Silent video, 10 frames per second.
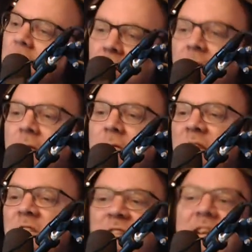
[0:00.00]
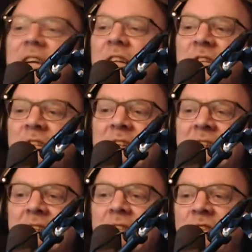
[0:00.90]
of the shattering
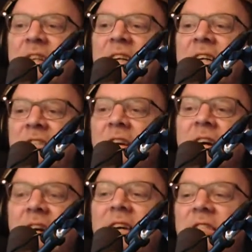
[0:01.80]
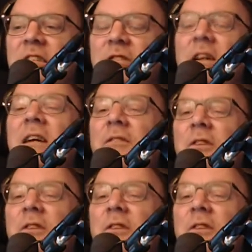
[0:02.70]
of glass as the driver